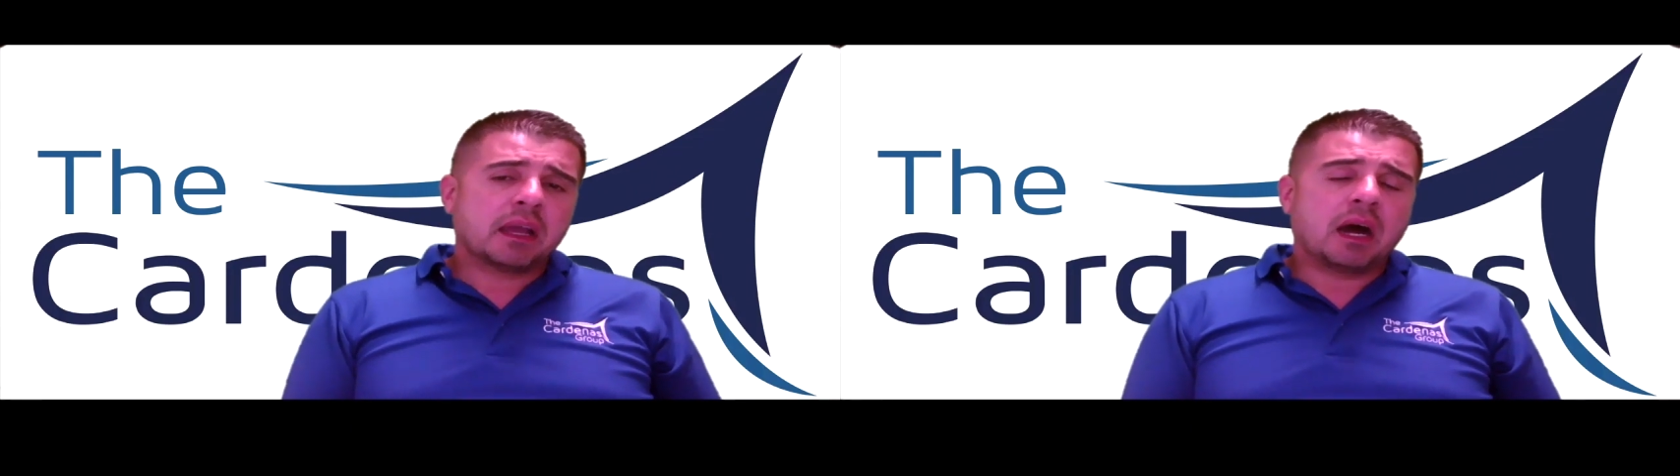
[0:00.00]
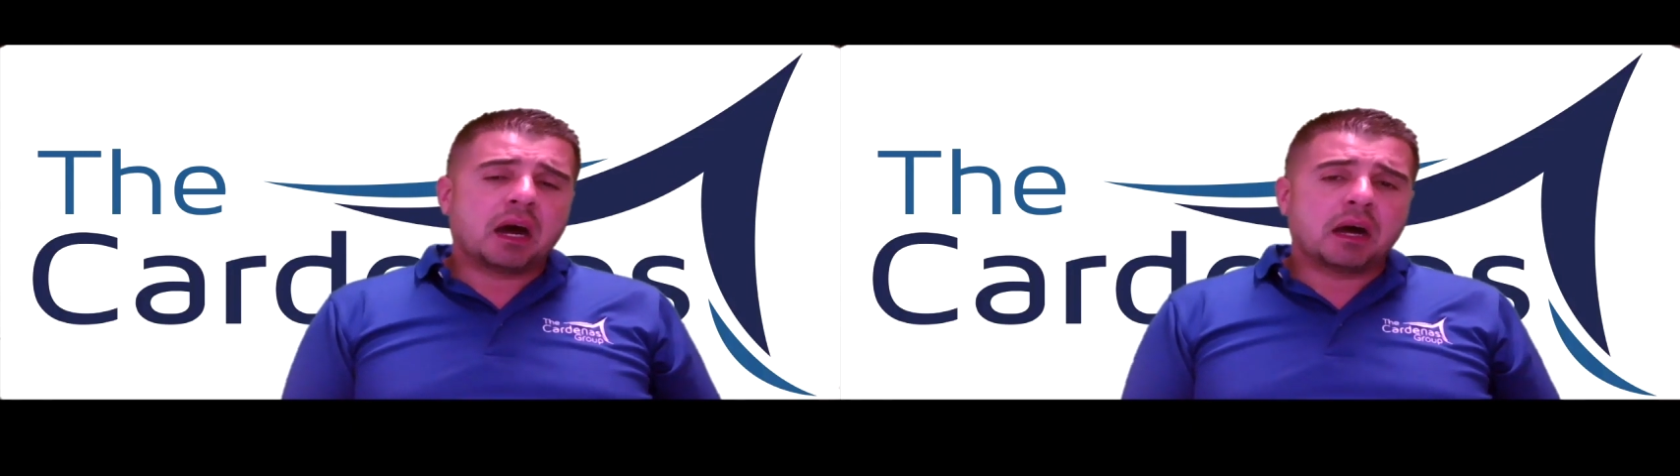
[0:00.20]

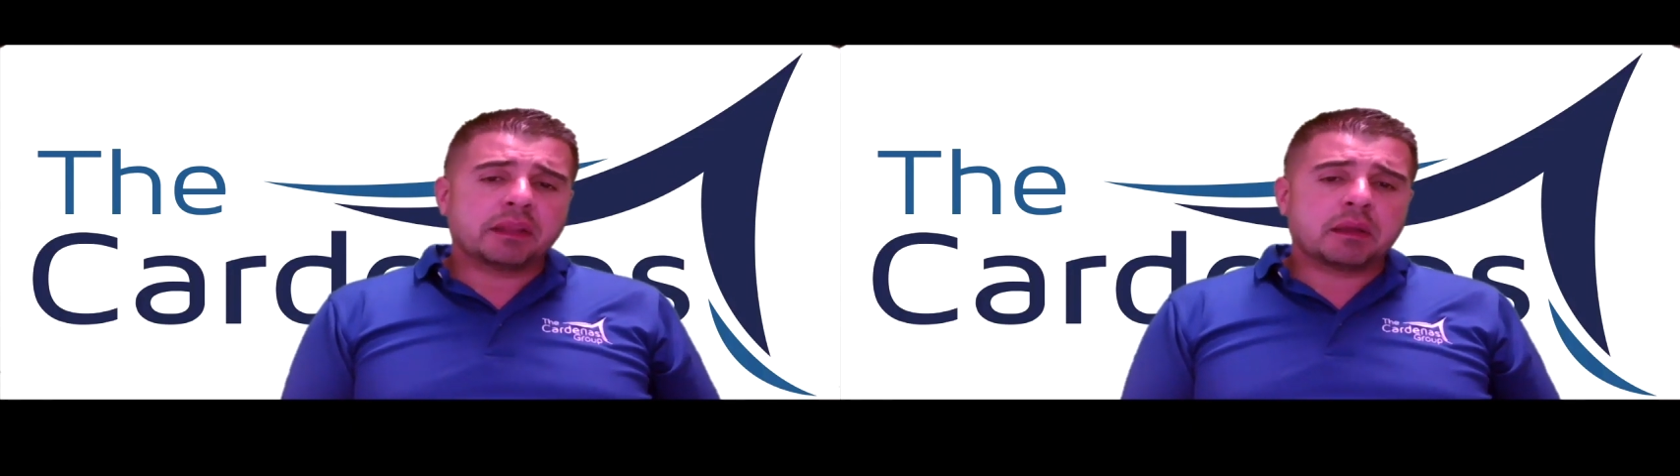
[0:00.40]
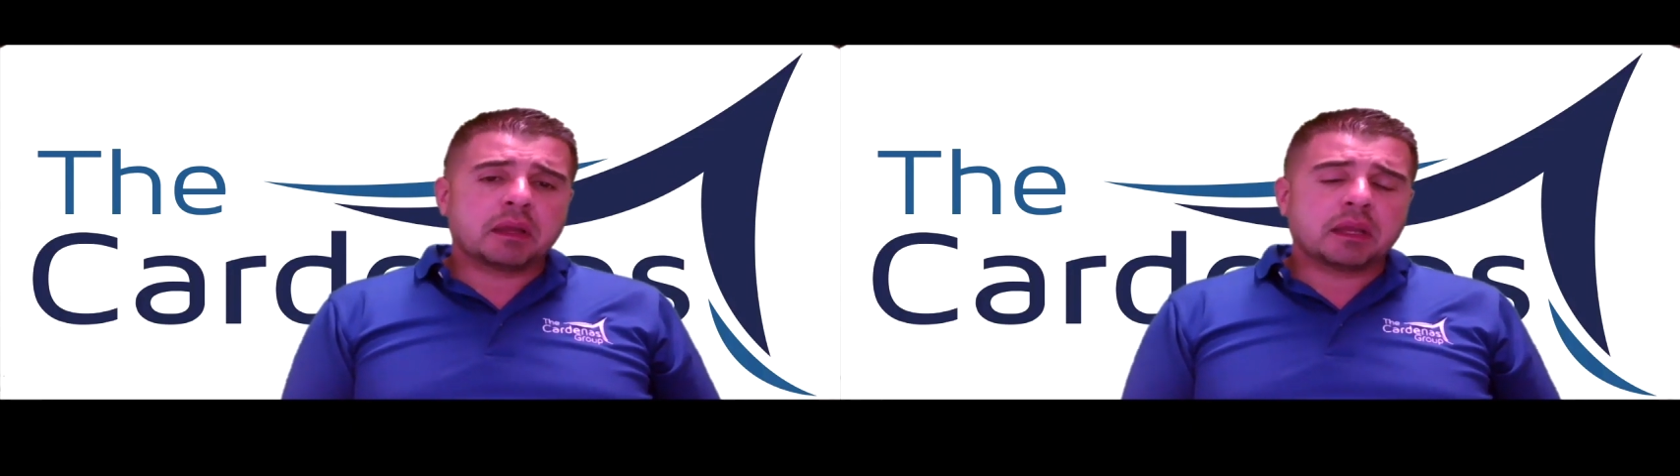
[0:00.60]

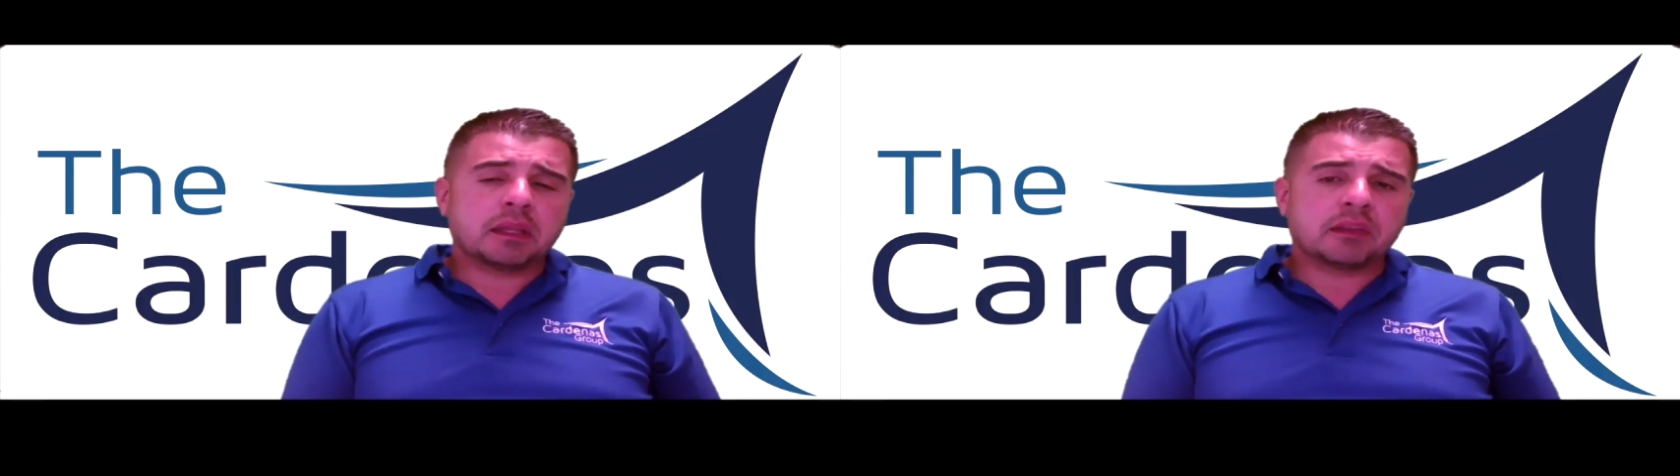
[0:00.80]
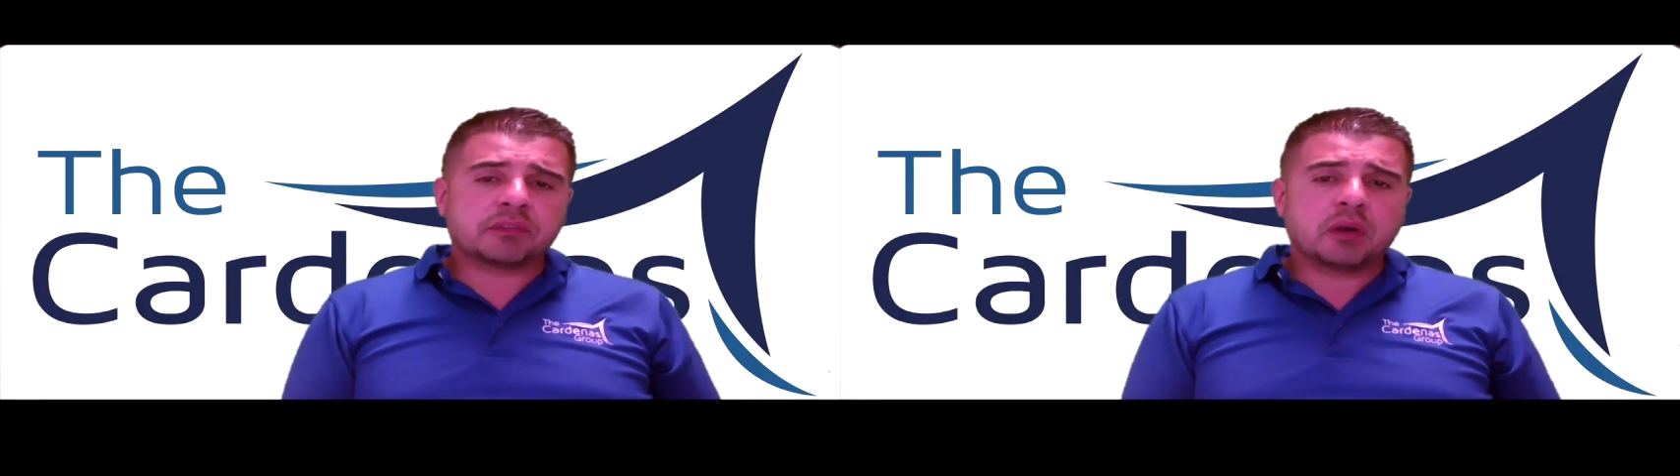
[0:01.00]

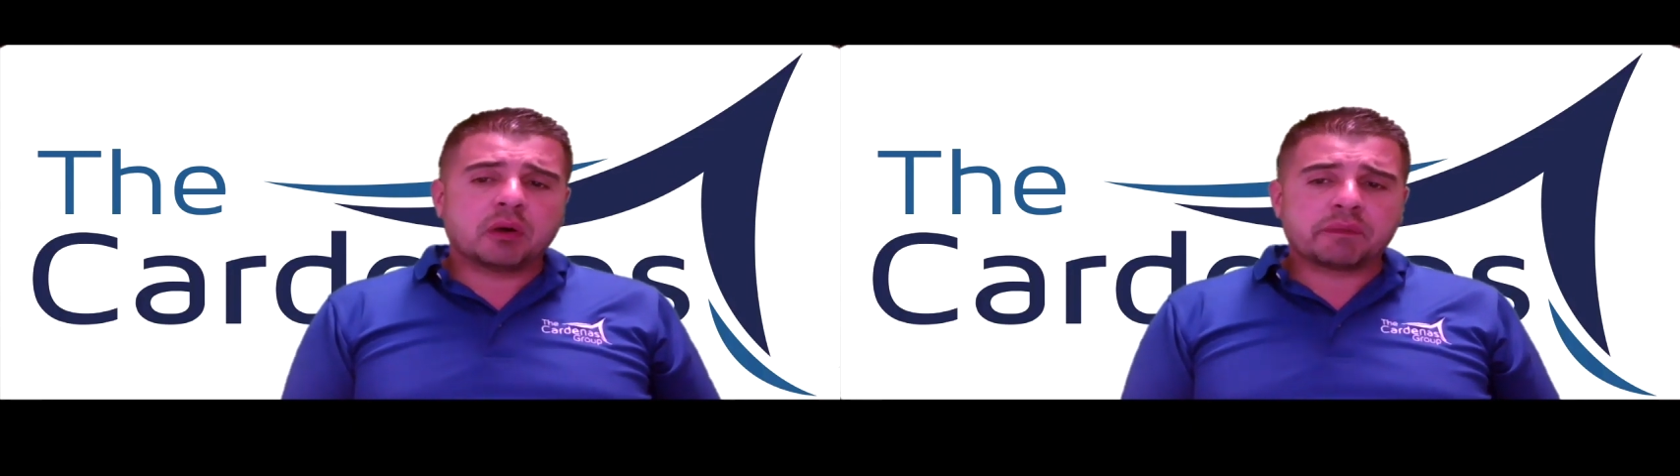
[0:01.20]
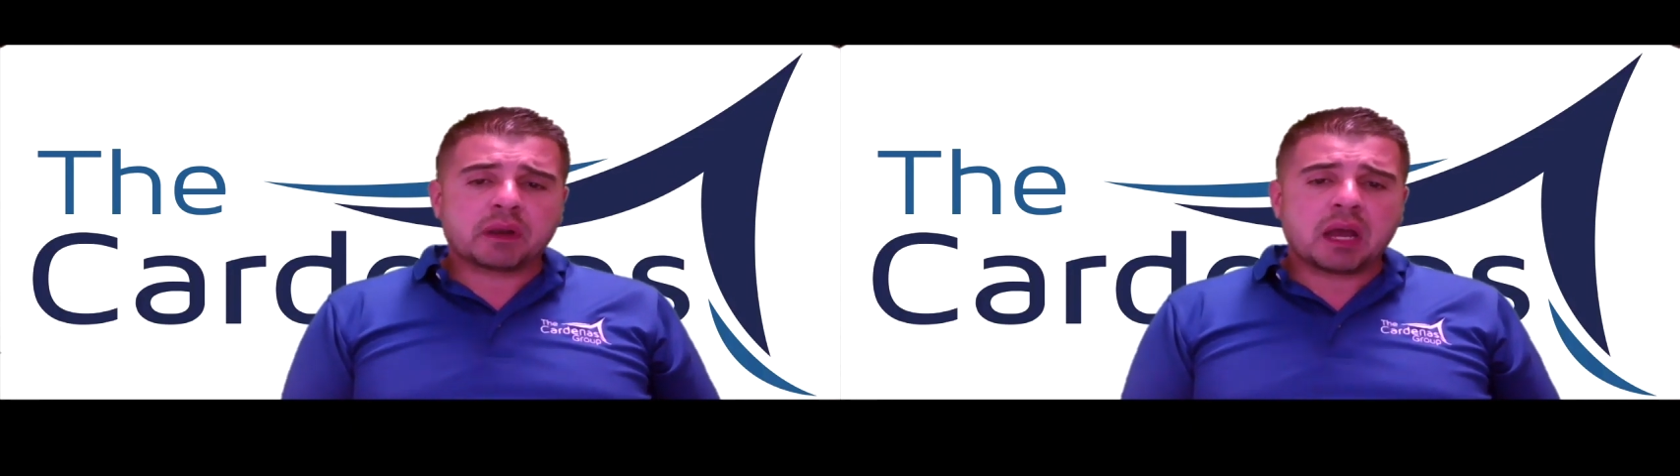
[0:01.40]
the sale
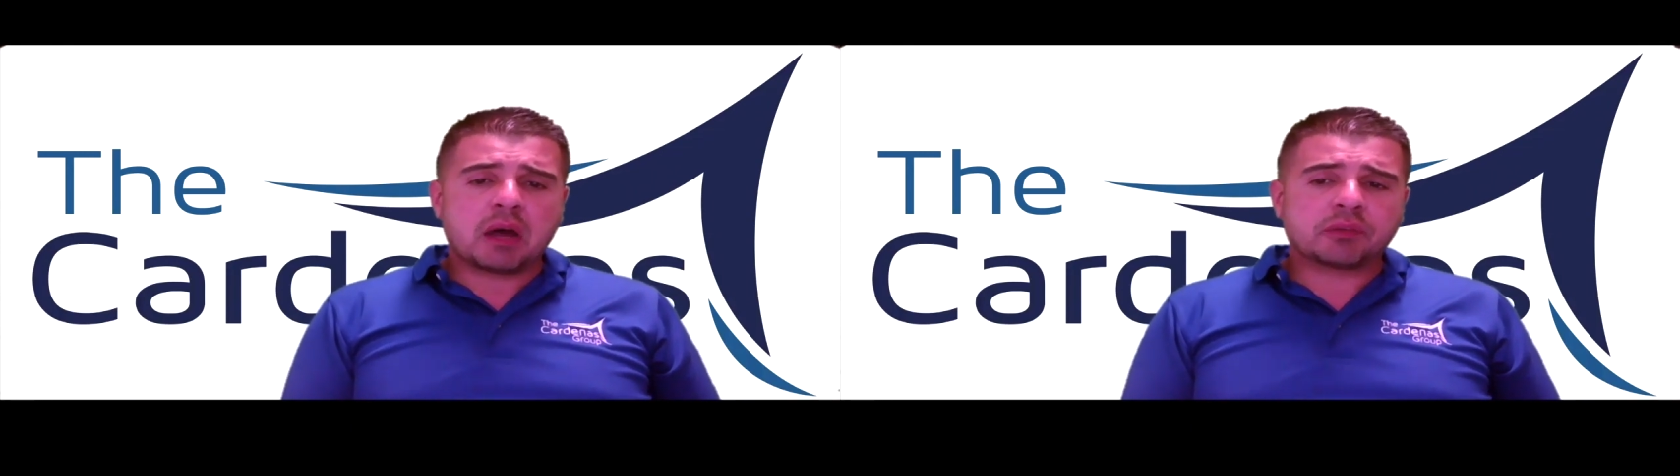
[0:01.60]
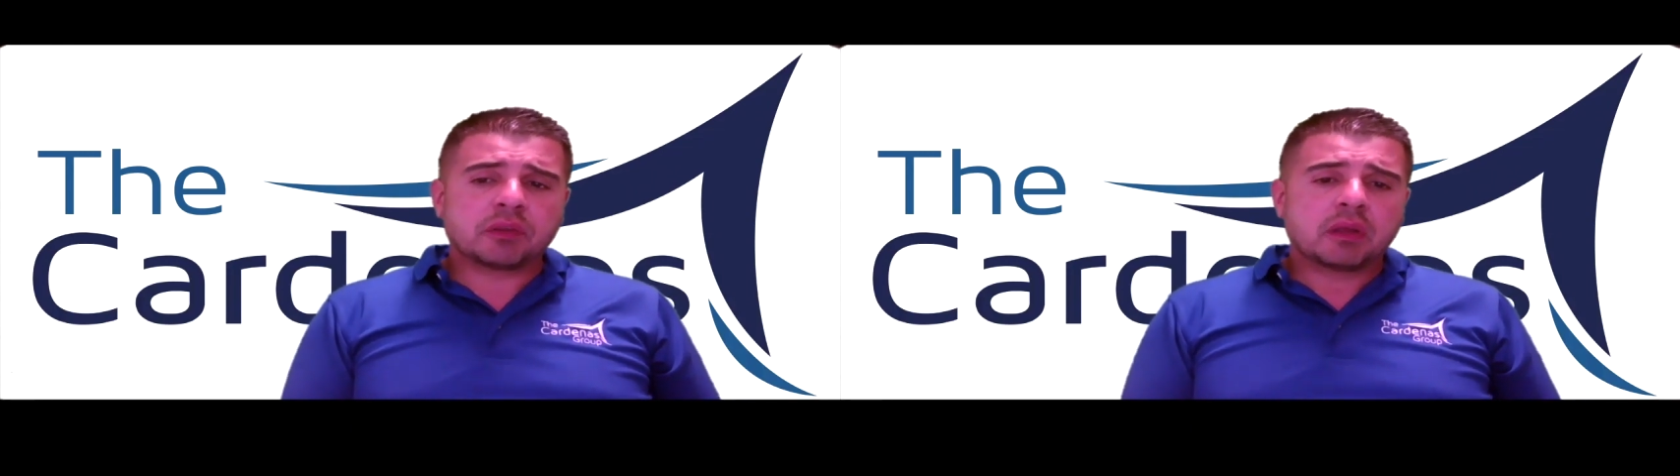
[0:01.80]
of their
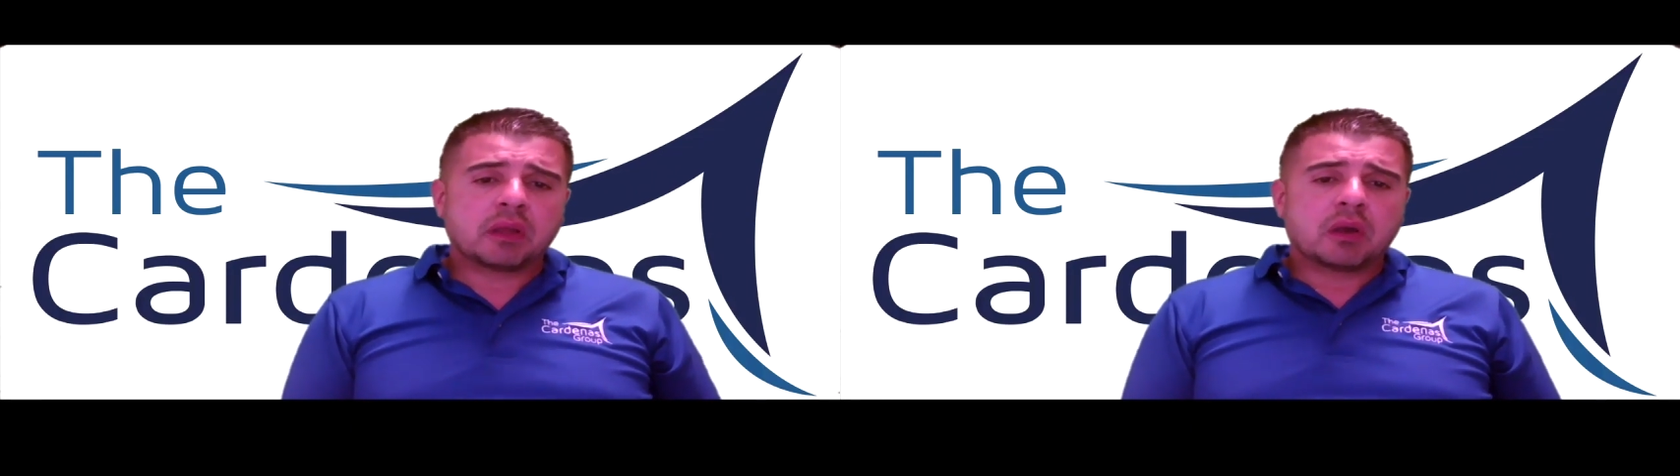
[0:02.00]
house,